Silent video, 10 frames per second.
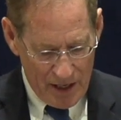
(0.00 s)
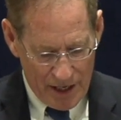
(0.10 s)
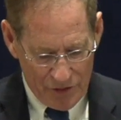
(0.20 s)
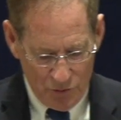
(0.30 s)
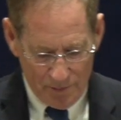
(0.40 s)

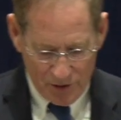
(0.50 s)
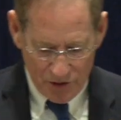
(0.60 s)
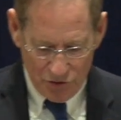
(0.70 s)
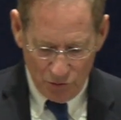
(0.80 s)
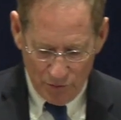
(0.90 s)
And through a
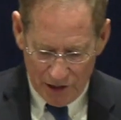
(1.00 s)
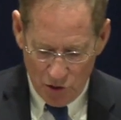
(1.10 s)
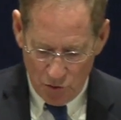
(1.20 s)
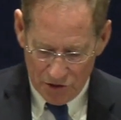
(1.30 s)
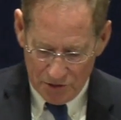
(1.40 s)
personal written
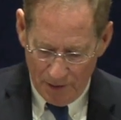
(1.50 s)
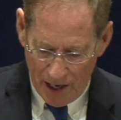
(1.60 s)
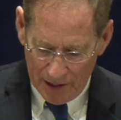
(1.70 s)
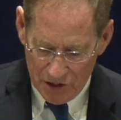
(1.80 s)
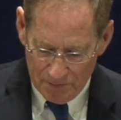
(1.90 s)

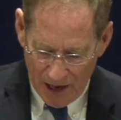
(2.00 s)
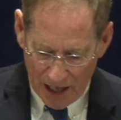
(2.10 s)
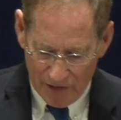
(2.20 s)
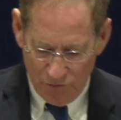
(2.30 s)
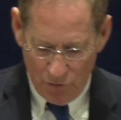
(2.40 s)
correspondence
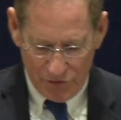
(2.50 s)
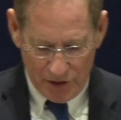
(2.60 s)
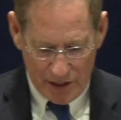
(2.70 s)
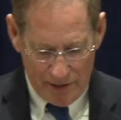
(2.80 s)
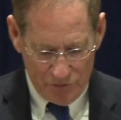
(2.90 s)
back and forth to
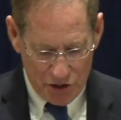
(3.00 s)
him,